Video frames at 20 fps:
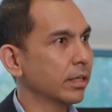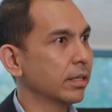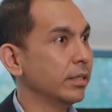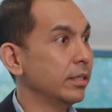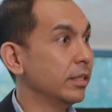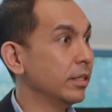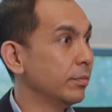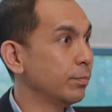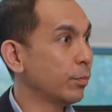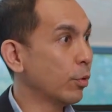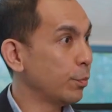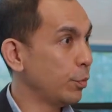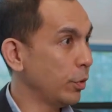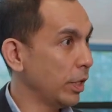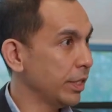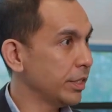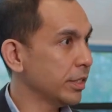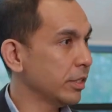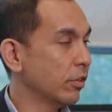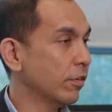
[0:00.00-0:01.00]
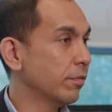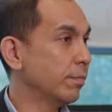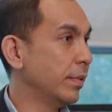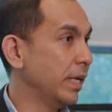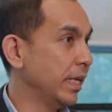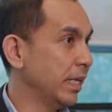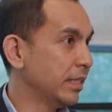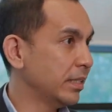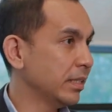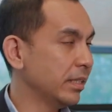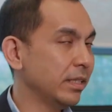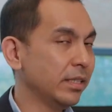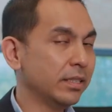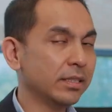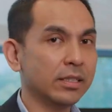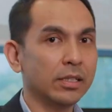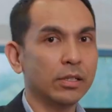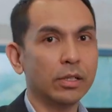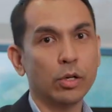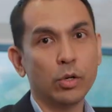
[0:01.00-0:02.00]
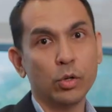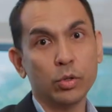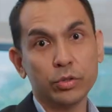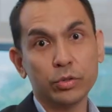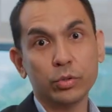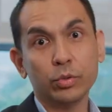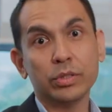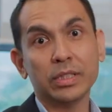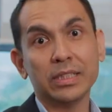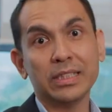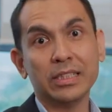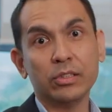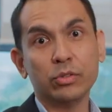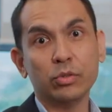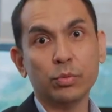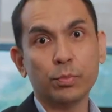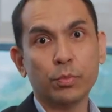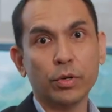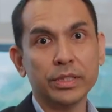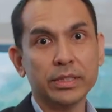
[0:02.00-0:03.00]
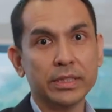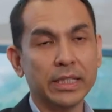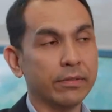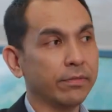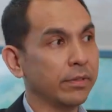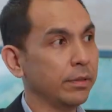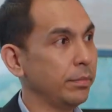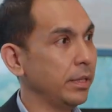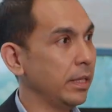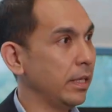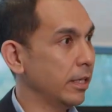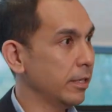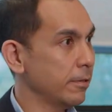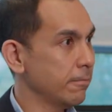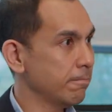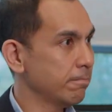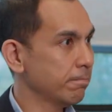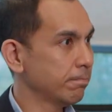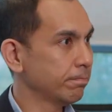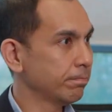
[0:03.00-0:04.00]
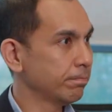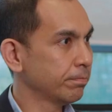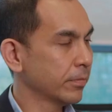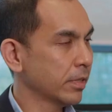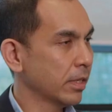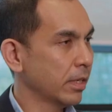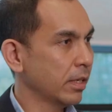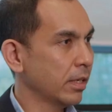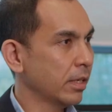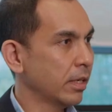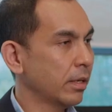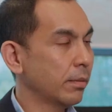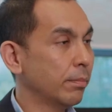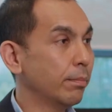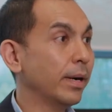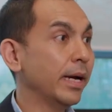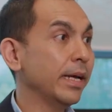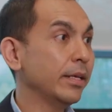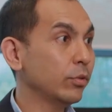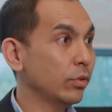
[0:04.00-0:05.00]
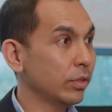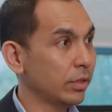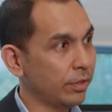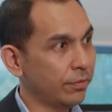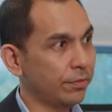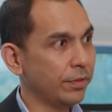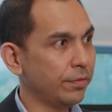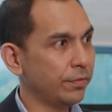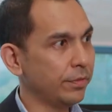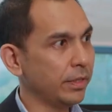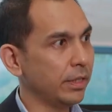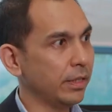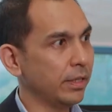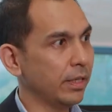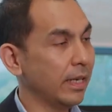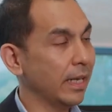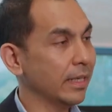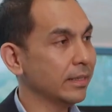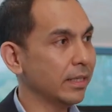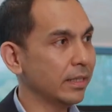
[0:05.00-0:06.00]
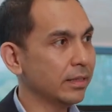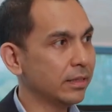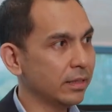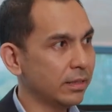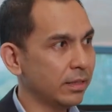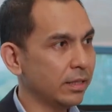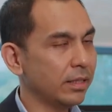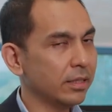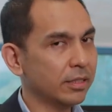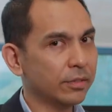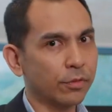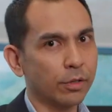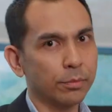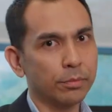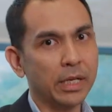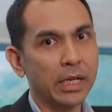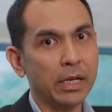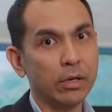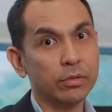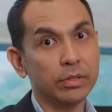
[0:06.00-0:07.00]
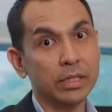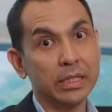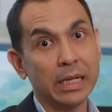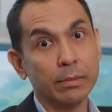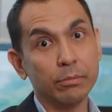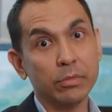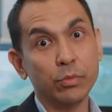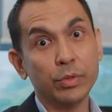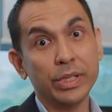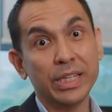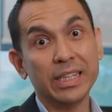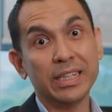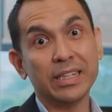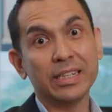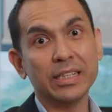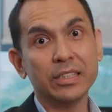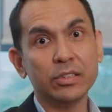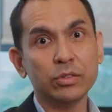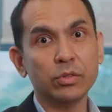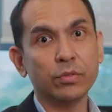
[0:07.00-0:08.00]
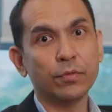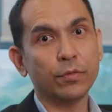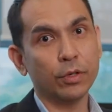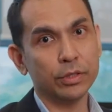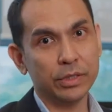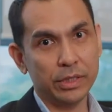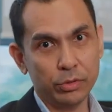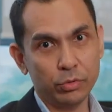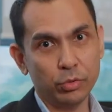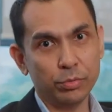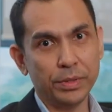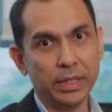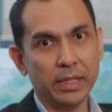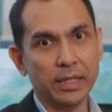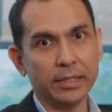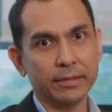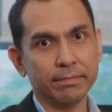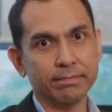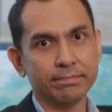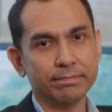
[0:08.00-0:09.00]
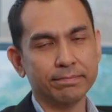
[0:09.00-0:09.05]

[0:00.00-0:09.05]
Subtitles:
the population of Malaysian is close to 32.7 million. By 2050, less than 30 years from now, the number will increase to 42 million.